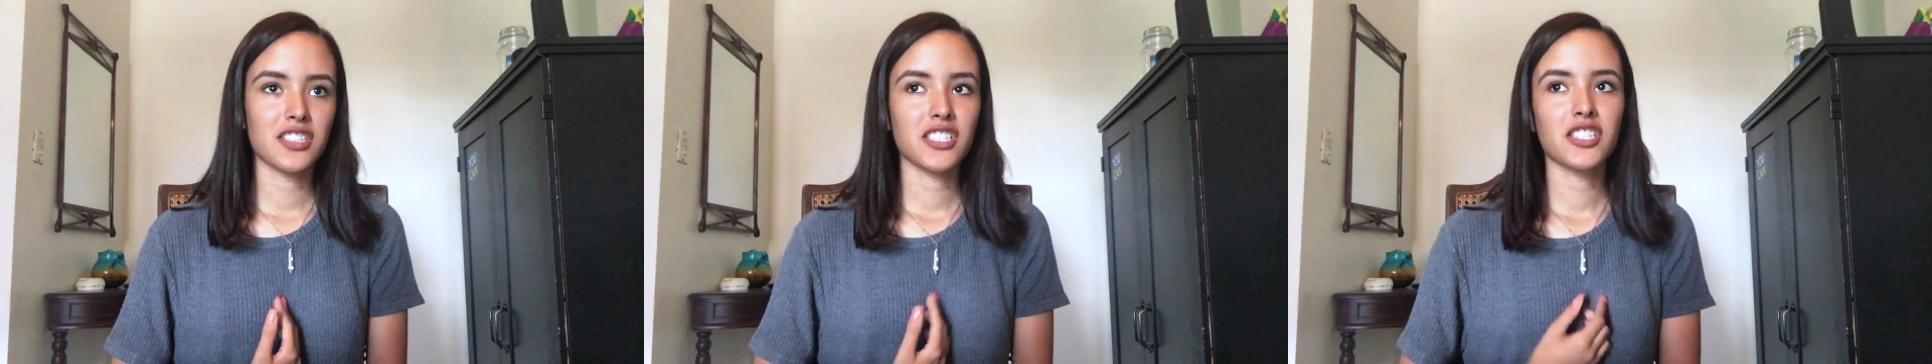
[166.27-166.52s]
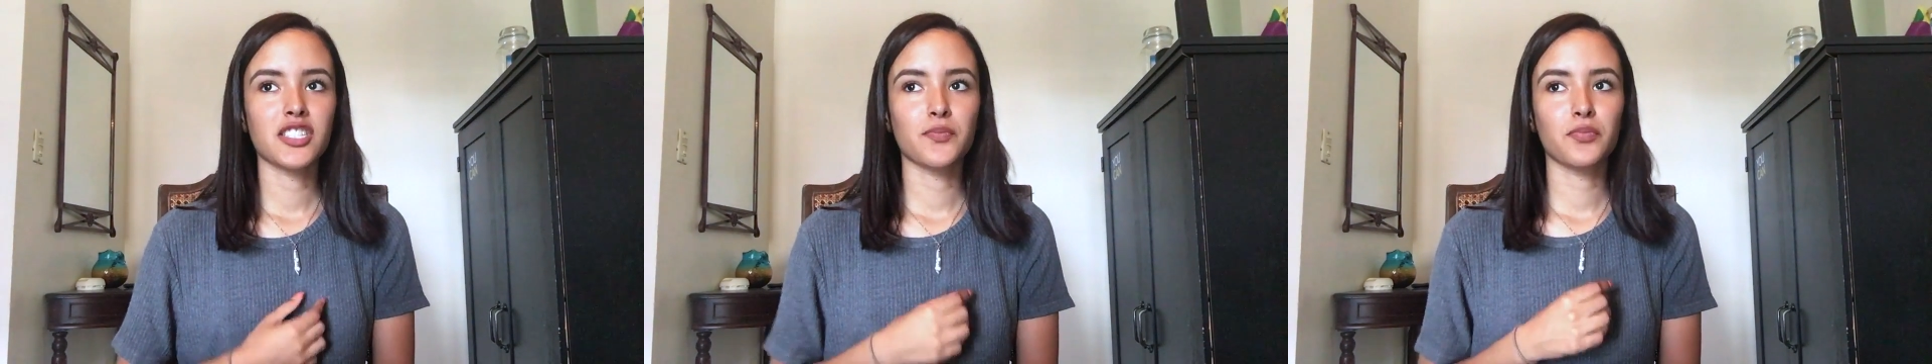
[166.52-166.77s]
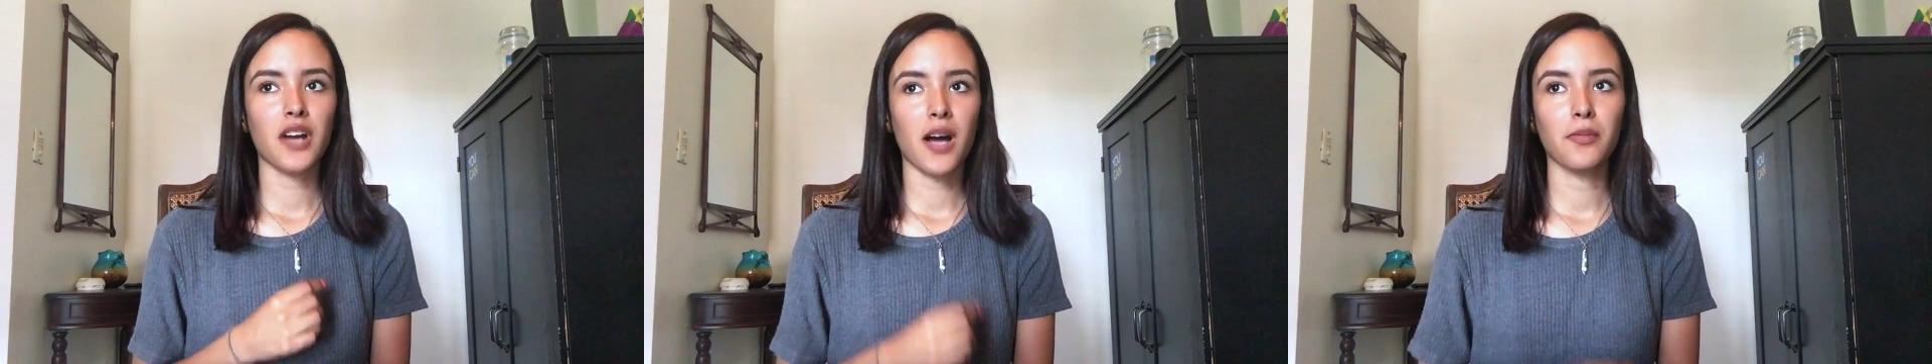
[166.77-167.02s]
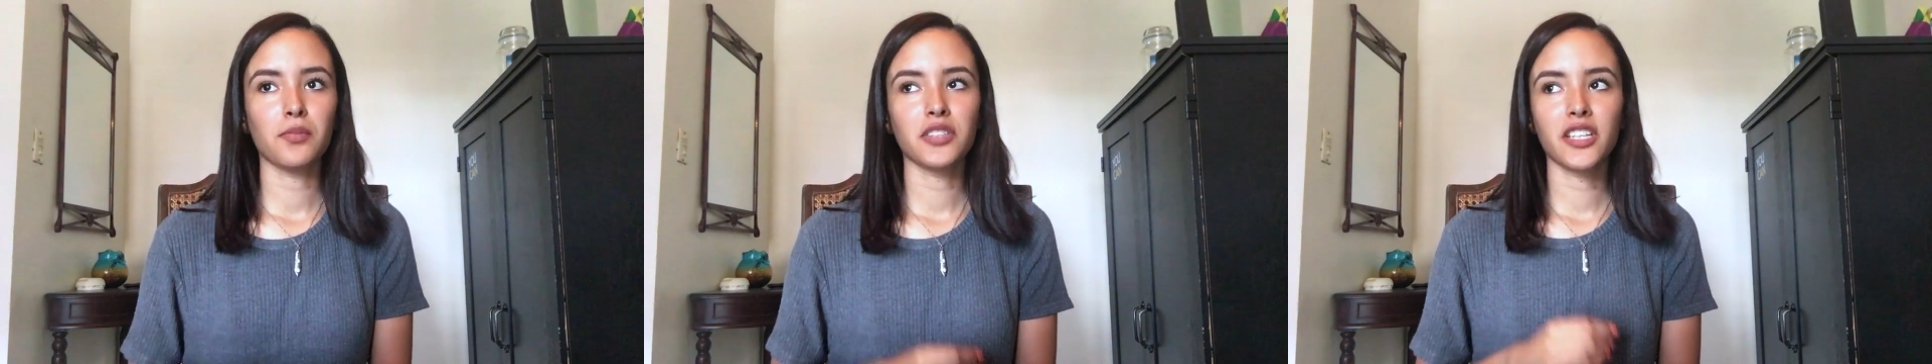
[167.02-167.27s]
is
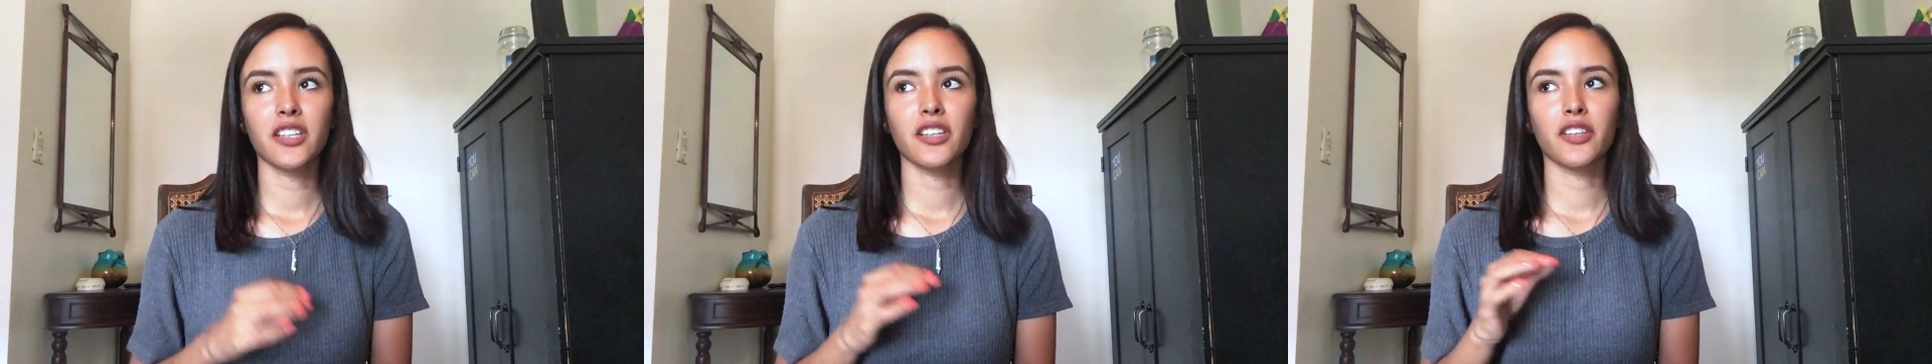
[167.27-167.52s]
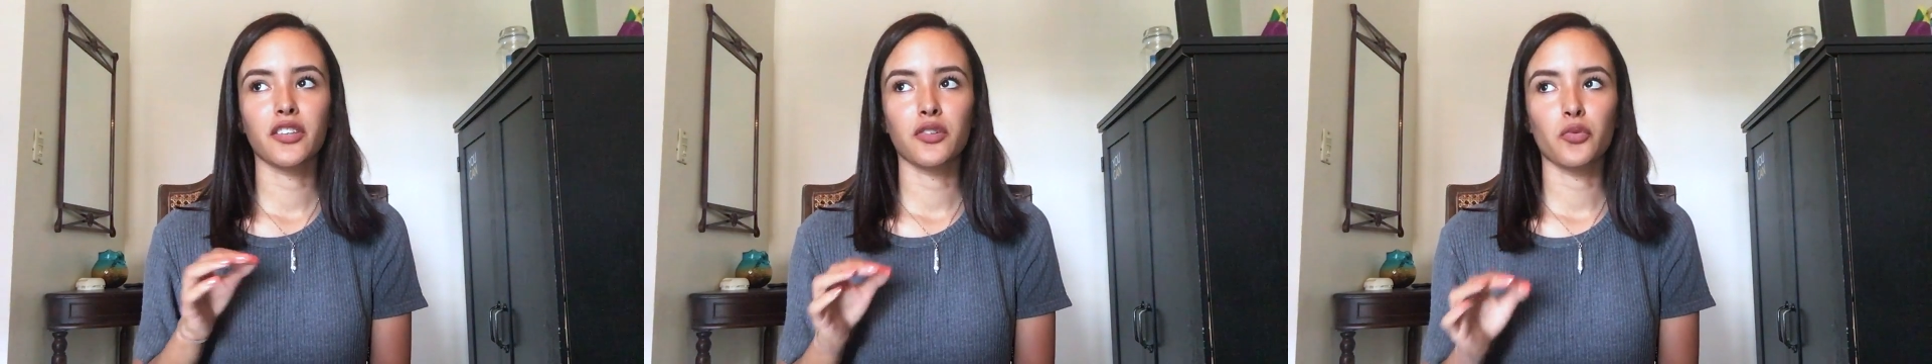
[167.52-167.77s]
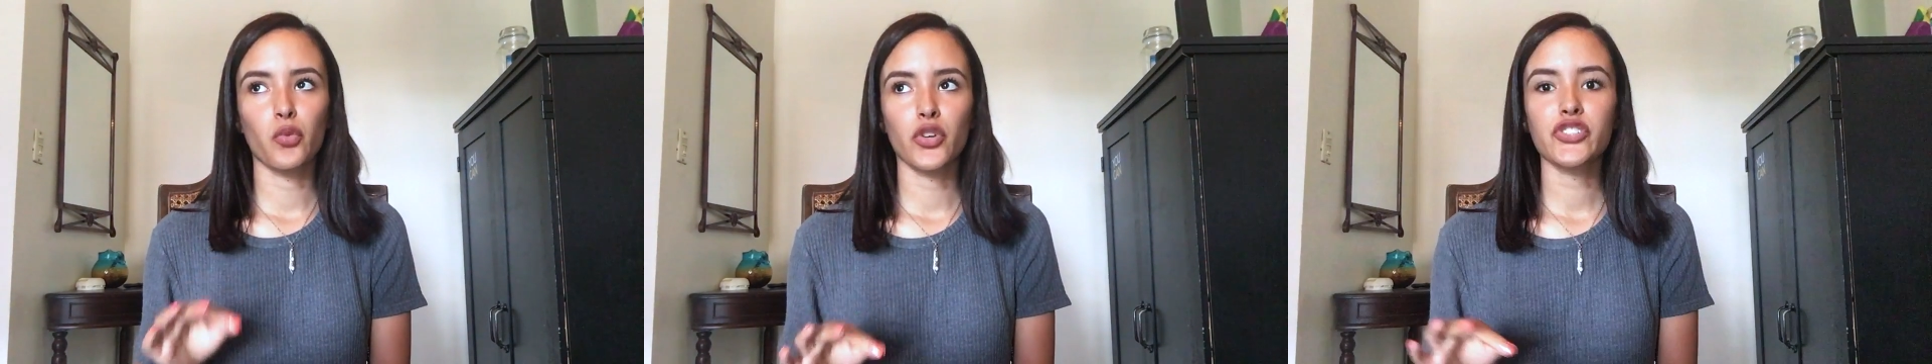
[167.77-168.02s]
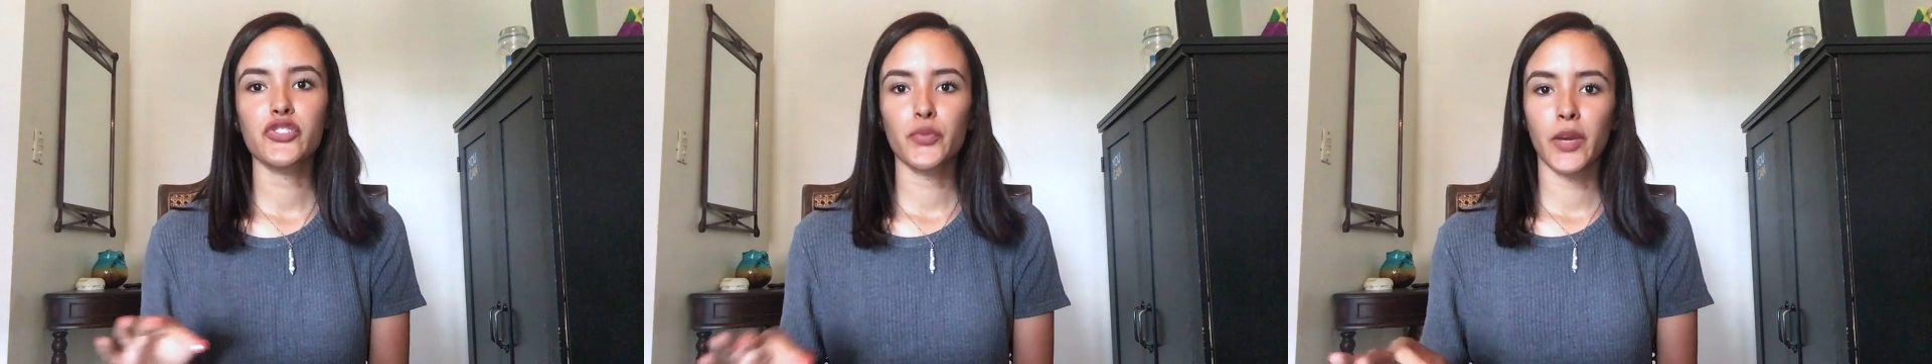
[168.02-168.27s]
probably the
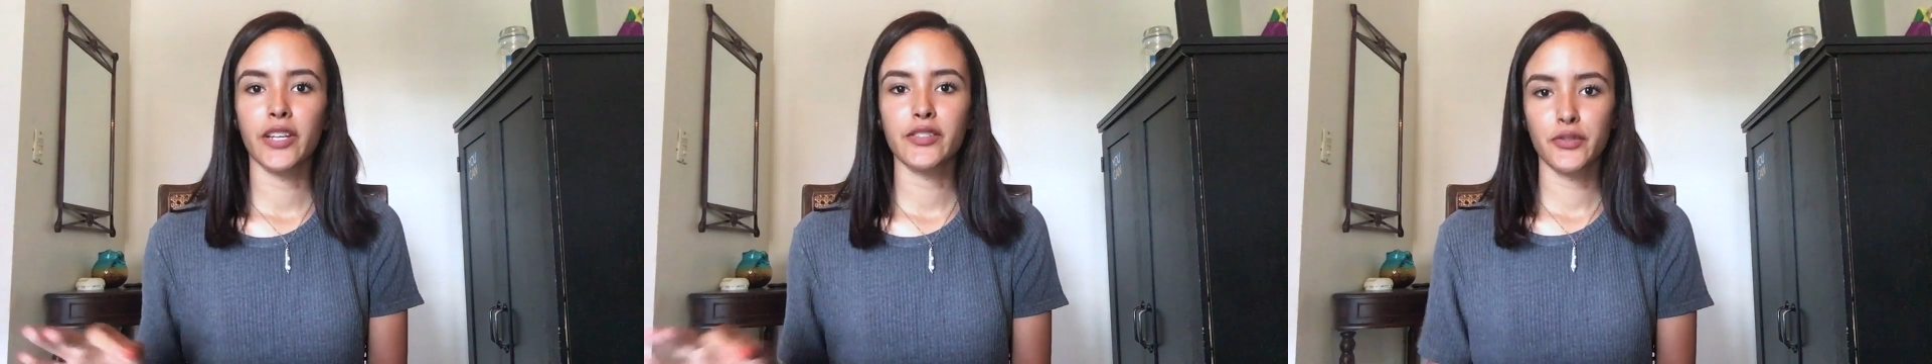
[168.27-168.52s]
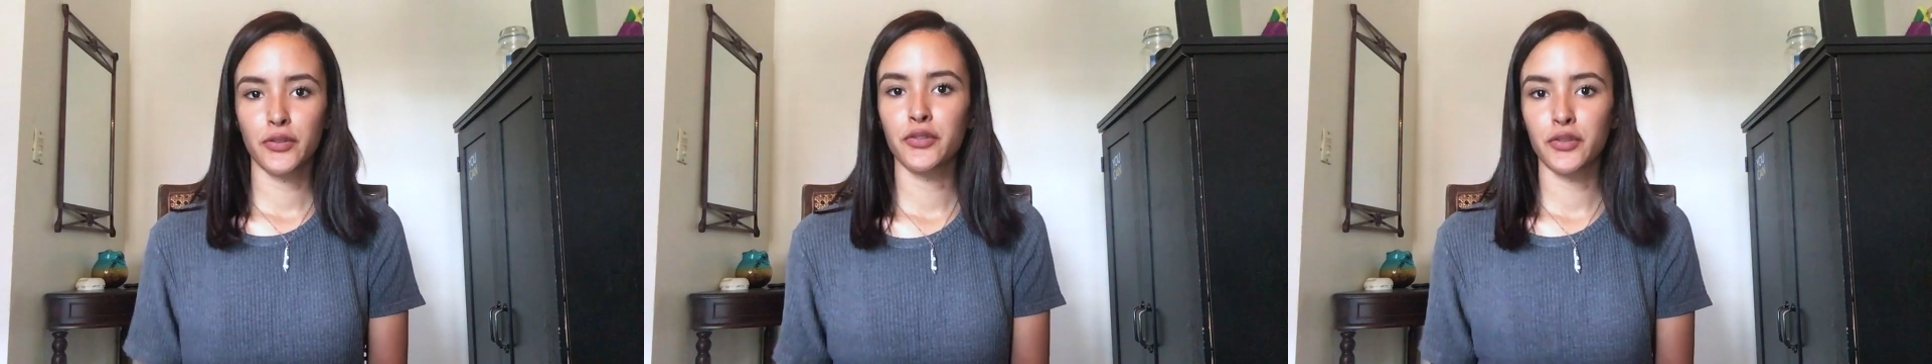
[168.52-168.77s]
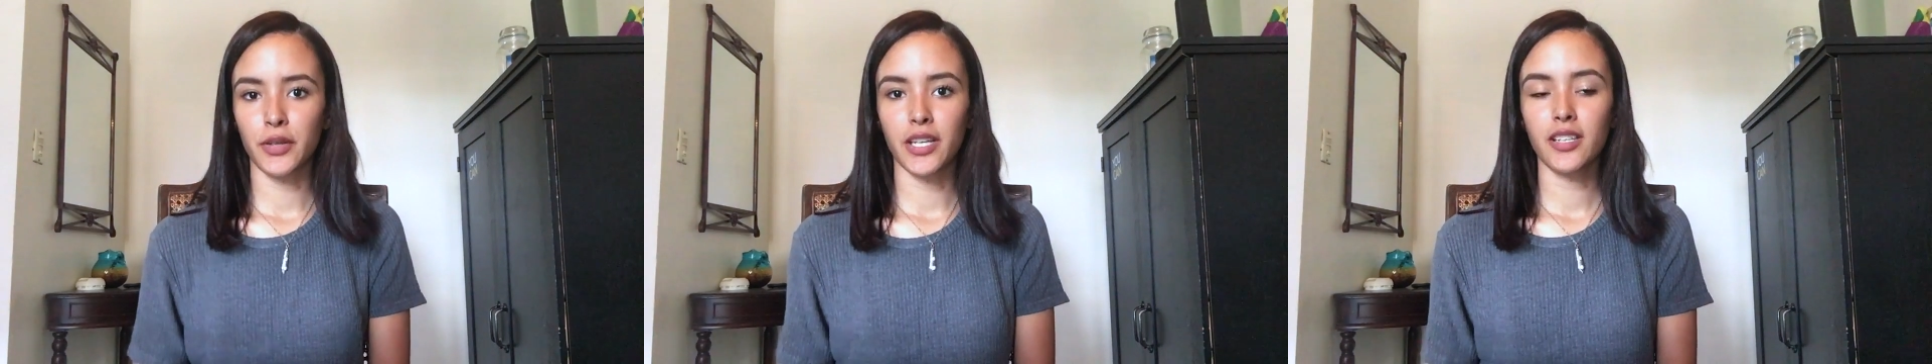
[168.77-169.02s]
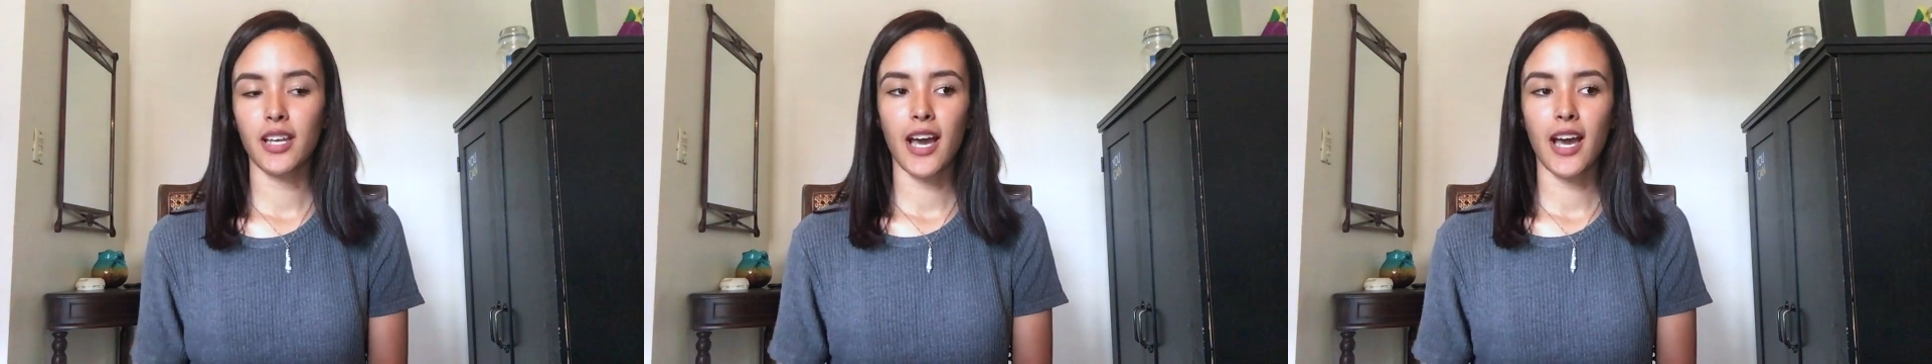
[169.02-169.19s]
worst way to do it.